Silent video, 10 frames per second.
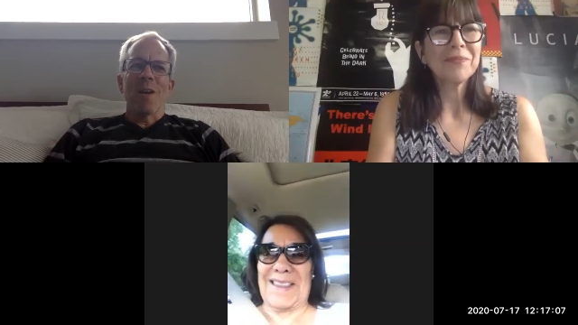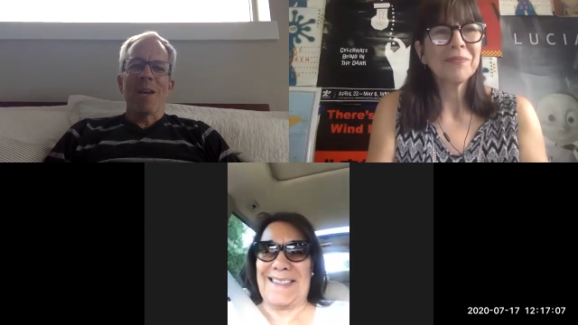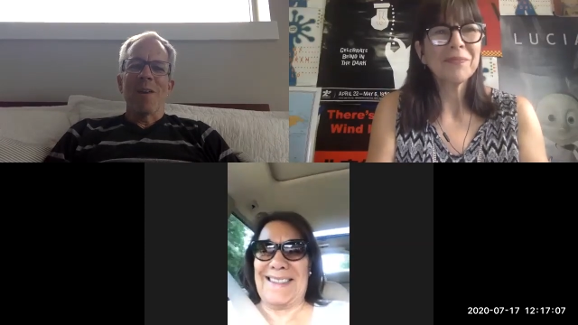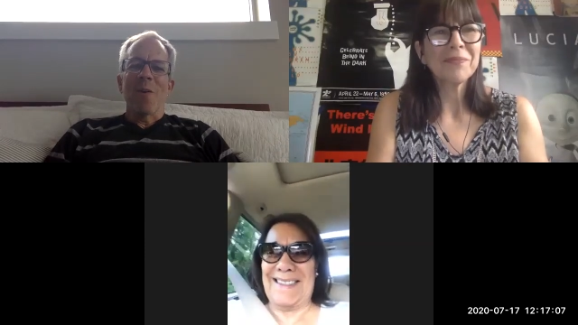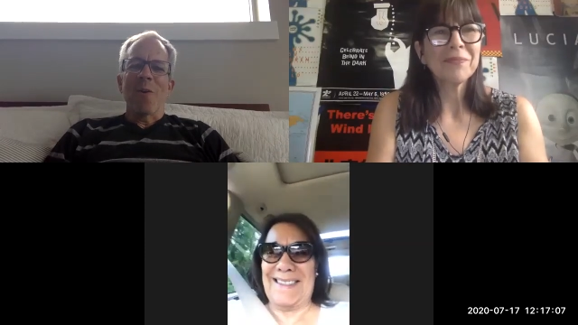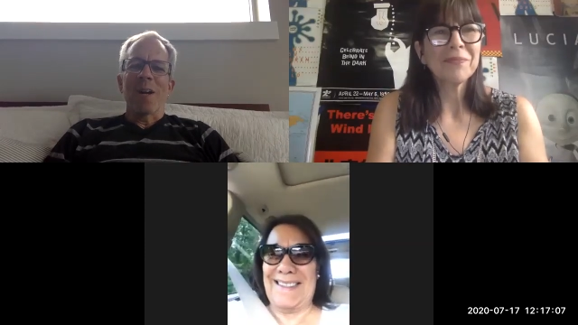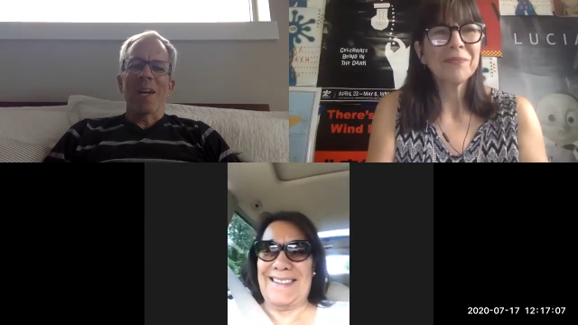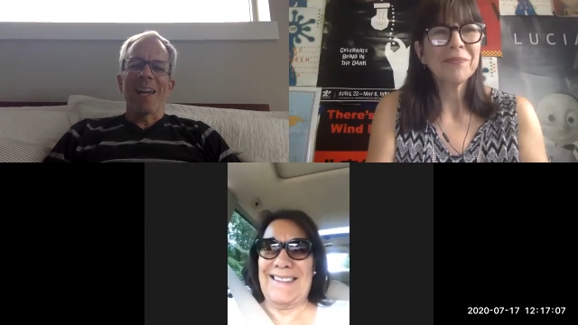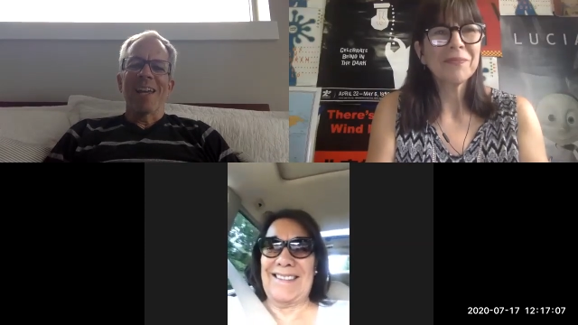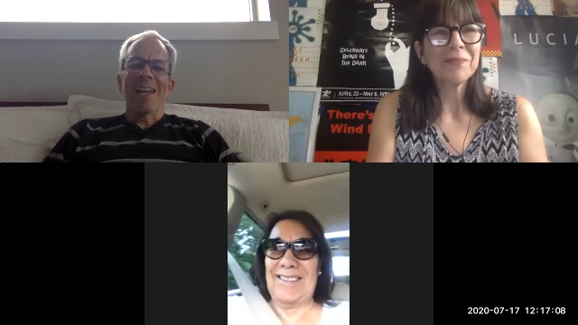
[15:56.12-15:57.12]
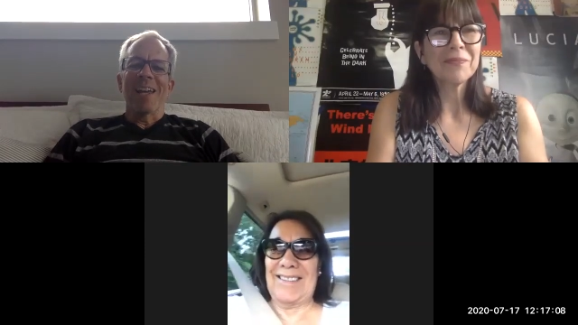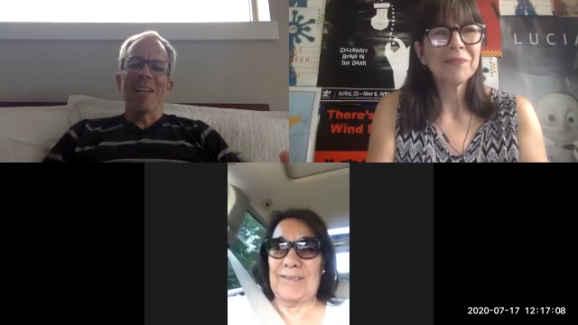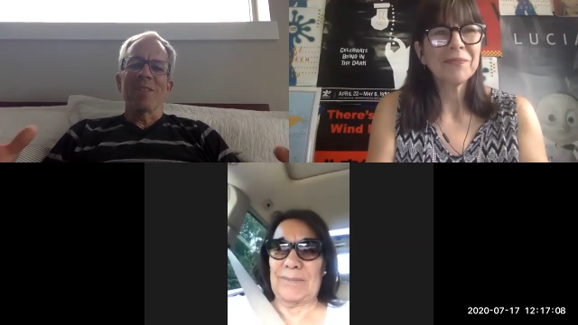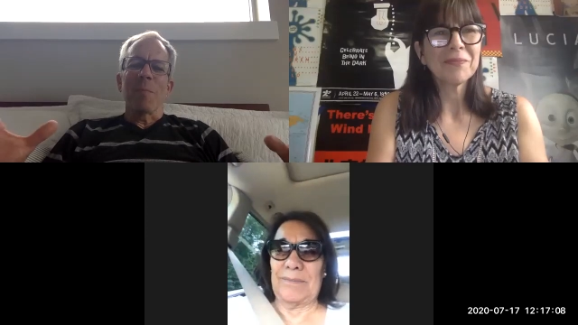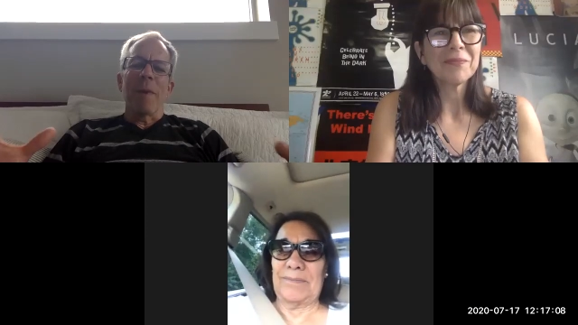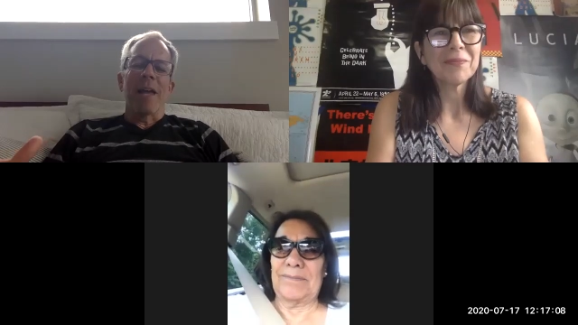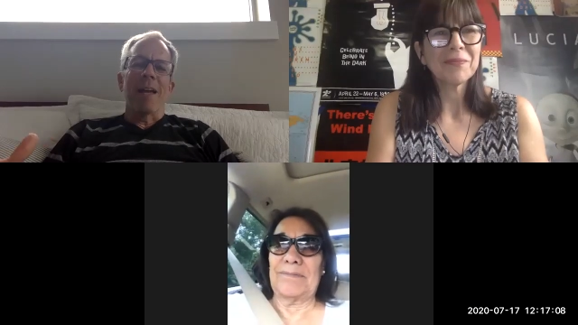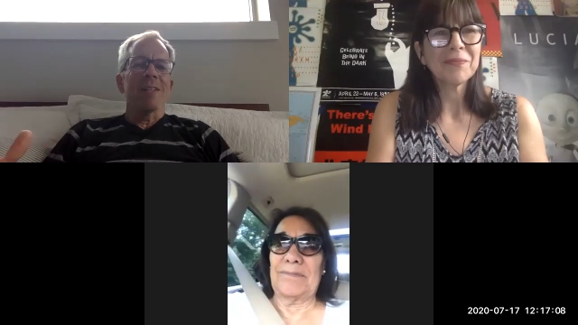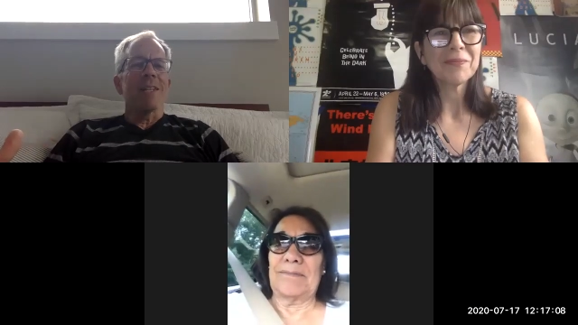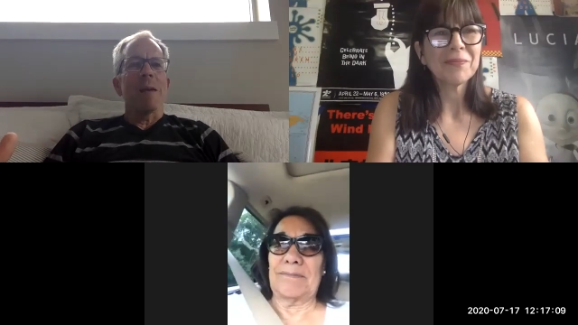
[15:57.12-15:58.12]
Speaker 1: in oregon there's a,
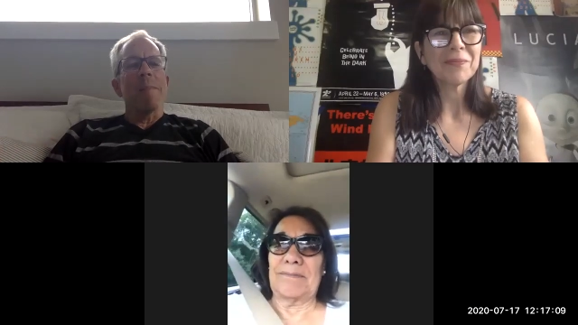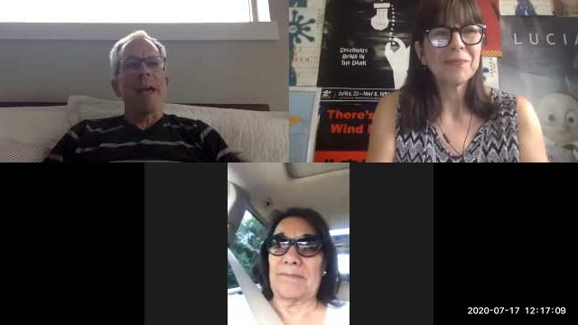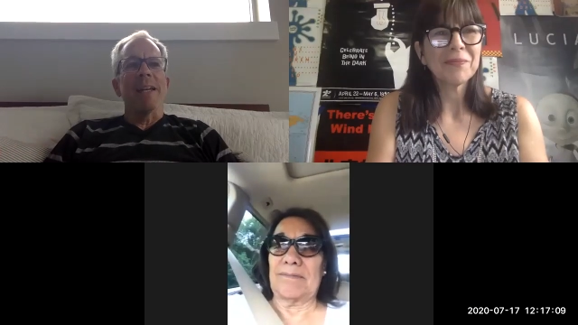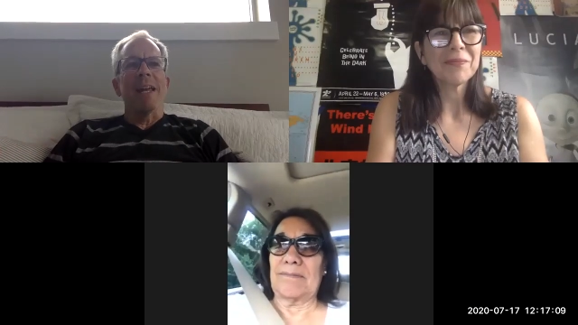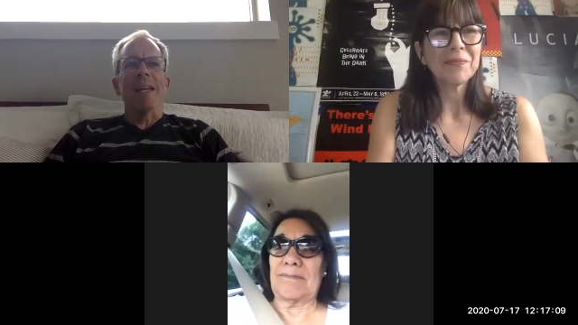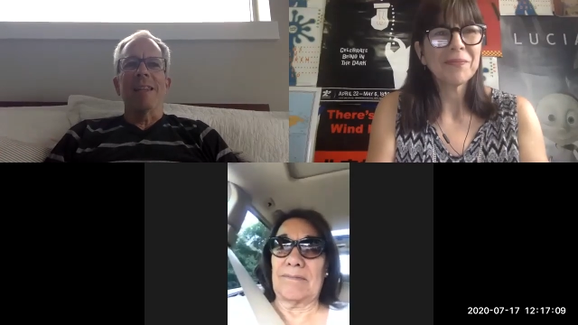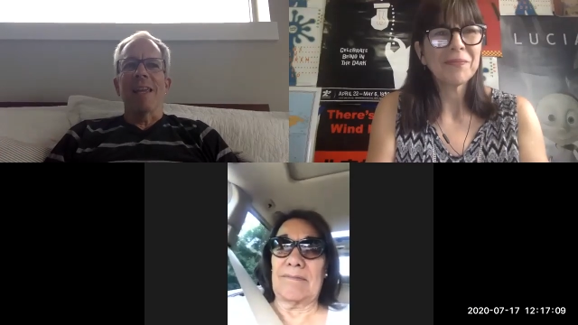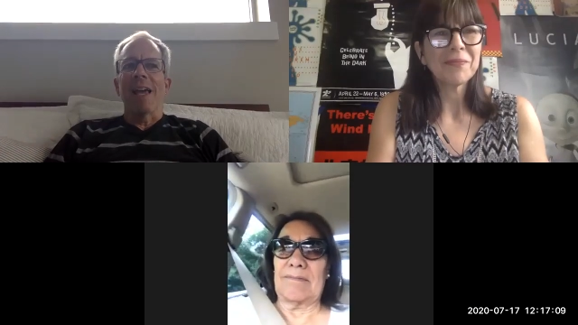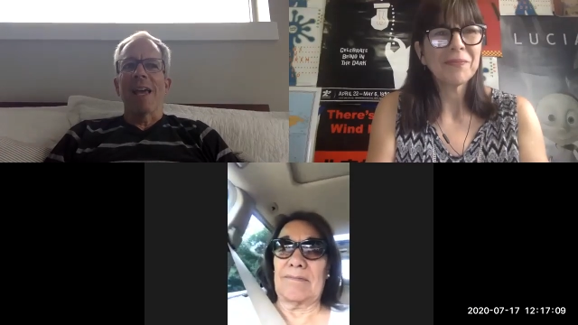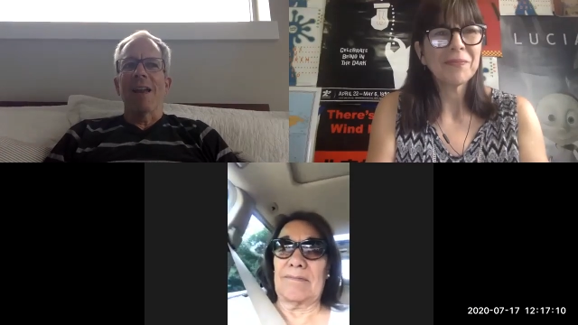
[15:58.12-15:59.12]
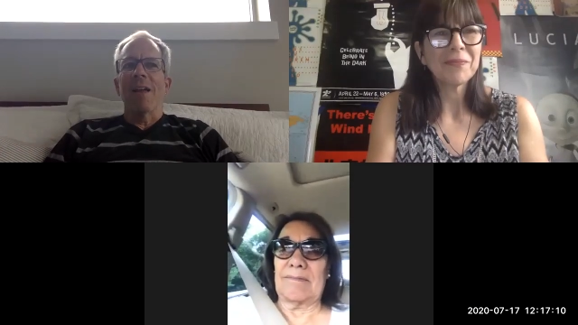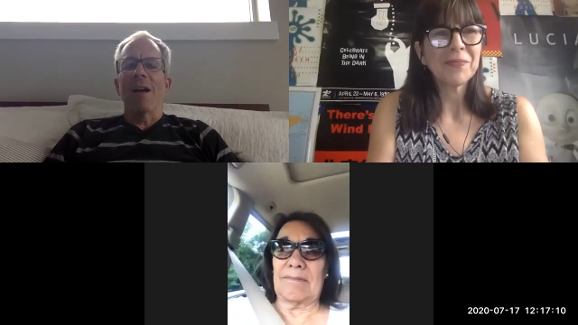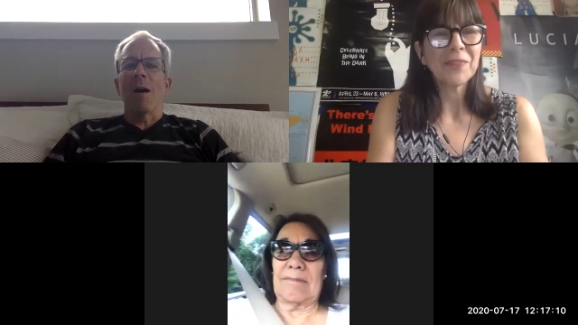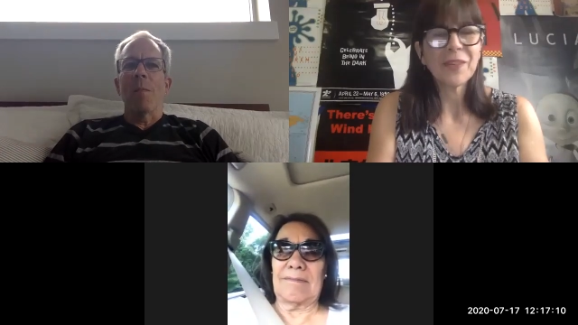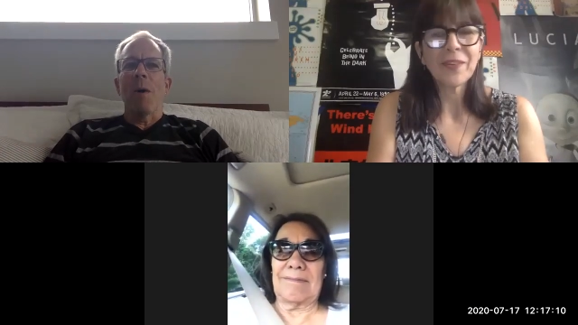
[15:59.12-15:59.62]
a state mandate that um,